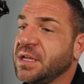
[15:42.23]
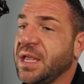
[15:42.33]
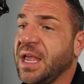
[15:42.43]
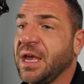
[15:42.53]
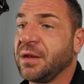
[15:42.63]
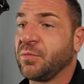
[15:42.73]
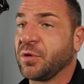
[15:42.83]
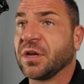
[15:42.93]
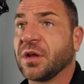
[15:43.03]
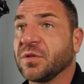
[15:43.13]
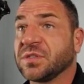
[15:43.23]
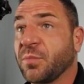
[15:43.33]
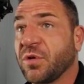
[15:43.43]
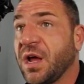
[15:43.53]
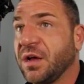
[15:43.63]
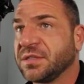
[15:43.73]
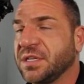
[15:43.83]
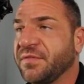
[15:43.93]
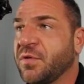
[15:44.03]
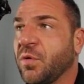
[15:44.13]
And we're going to go somewhere else.
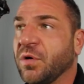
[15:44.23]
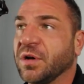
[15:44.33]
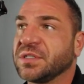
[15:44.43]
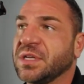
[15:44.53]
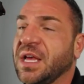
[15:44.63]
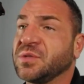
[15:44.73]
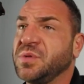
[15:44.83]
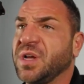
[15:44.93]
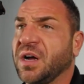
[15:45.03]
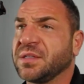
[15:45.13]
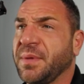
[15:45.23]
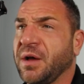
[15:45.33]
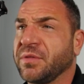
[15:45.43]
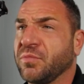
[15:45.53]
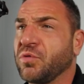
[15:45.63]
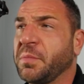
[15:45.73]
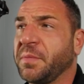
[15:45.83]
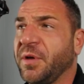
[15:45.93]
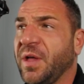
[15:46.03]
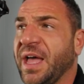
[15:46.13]
And of course, as we talked about, the rumor
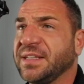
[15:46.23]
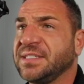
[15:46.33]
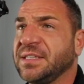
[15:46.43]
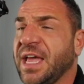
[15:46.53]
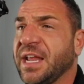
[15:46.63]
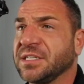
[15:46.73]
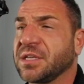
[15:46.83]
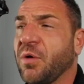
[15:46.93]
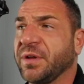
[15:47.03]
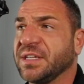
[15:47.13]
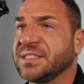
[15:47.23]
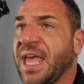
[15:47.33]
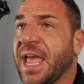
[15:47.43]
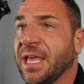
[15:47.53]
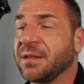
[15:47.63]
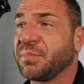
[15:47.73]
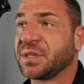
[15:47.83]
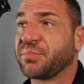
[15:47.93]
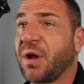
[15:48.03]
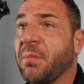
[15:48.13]
mill had us going to Sangin. But the
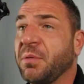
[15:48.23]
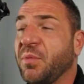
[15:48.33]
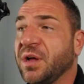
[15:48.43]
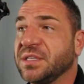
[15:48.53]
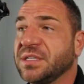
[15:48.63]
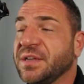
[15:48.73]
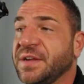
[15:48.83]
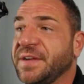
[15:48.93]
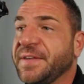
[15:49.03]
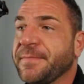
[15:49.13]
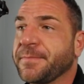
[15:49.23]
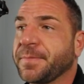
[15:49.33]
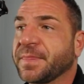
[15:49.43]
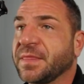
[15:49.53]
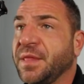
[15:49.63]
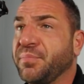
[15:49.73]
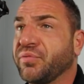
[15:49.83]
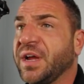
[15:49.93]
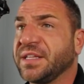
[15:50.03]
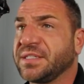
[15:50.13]
problem was the
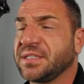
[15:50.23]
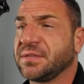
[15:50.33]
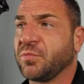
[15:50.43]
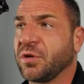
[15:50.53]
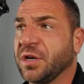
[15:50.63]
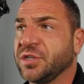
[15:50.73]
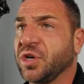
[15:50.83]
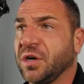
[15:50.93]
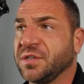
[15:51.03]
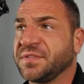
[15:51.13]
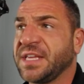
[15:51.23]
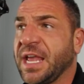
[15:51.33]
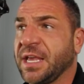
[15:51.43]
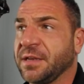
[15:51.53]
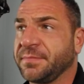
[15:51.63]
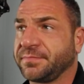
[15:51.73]
Brits were in charge of Sangin.